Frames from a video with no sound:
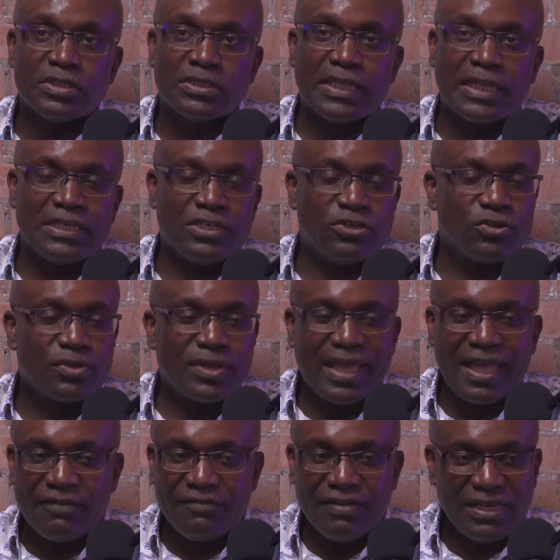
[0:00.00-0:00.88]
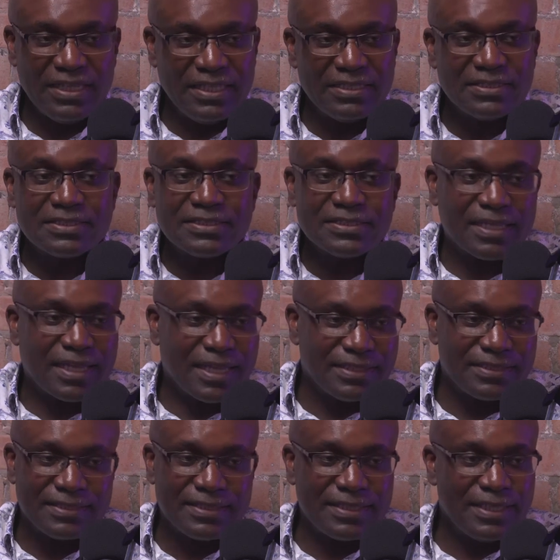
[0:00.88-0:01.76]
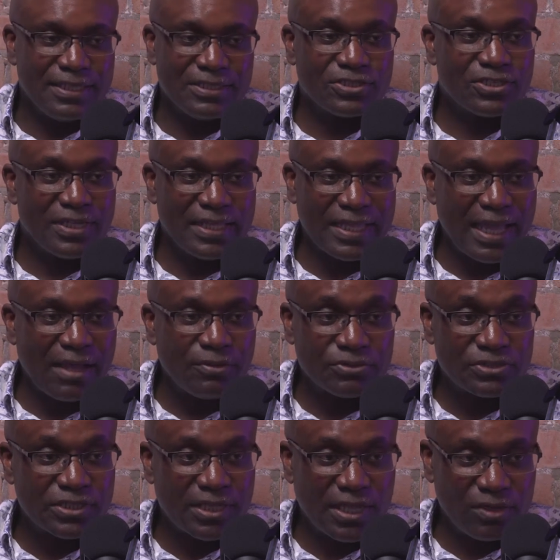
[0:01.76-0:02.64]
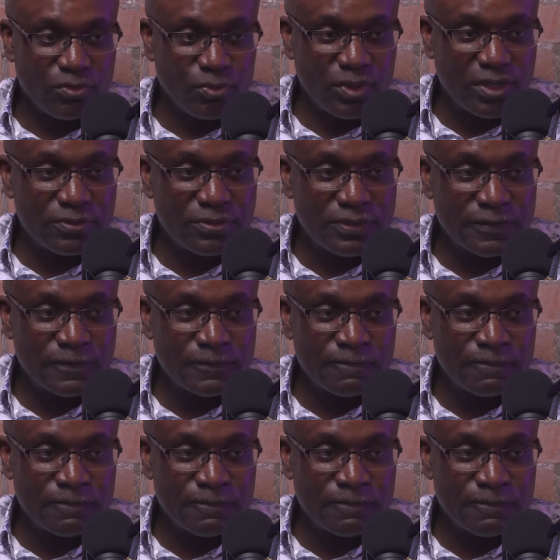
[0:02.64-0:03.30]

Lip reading: did not have any insight into the outside world.